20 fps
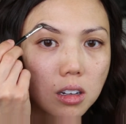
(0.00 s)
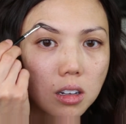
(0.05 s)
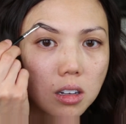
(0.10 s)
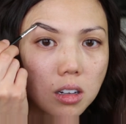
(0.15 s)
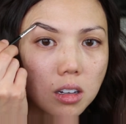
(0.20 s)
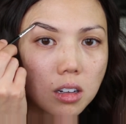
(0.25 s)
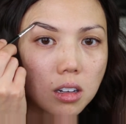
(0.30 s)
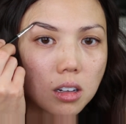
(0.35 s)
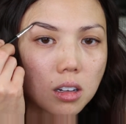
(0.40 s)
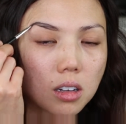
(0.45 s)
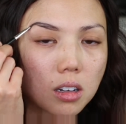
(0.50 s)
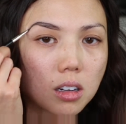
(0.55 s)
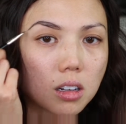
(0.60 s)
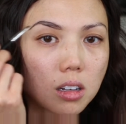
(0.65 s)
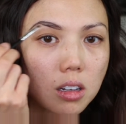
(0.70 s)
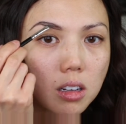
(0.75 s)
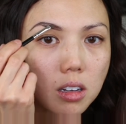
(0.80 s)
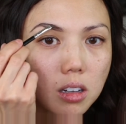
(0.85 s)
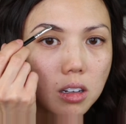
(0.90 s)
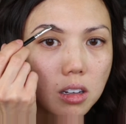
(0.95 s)

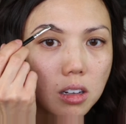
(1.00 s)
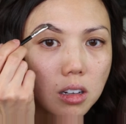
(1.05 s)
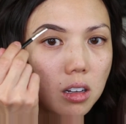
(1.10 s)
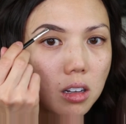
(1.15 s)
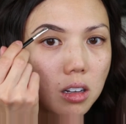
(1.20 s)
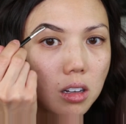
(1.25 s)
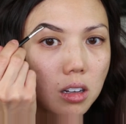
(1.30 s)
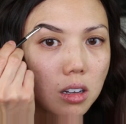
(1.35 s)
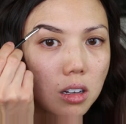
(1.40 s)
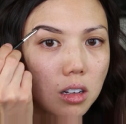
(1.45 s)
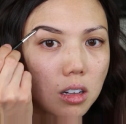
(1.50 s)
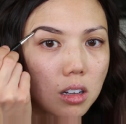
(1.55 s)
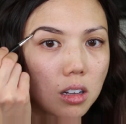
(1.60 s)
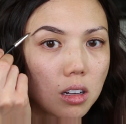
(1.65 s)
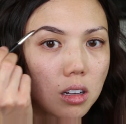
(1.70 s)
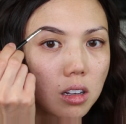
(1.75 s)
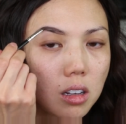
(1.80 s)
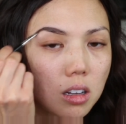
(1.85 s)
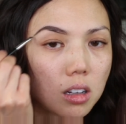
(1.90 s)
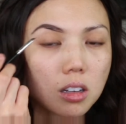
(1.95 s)

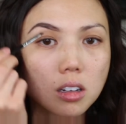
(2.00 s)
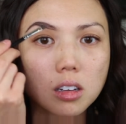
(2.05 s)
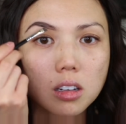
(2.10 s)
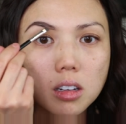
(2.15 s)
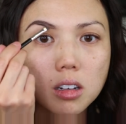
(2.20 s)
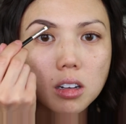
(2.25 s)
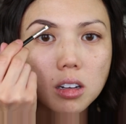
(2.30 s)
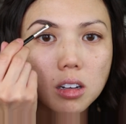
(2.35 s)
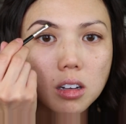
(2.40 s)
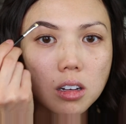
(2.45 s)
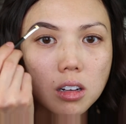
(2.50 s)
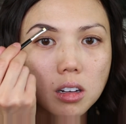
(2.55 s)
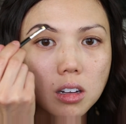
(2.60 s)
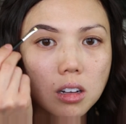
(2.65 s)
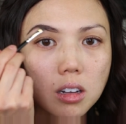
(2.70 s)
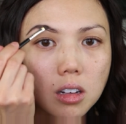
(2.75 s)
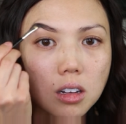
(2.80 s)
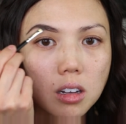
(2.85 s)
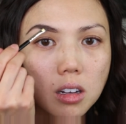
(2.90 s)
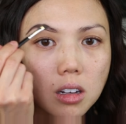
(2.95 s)

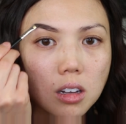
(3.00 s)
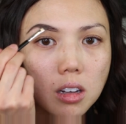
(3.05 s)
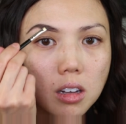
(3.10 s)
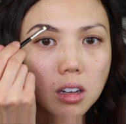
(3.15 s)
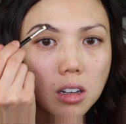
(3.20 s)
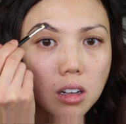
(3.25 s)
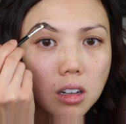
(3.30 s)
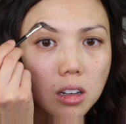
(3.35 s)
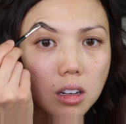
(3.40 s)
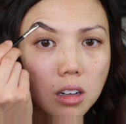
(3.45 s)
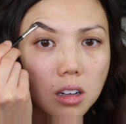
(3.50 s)
(no one is talking)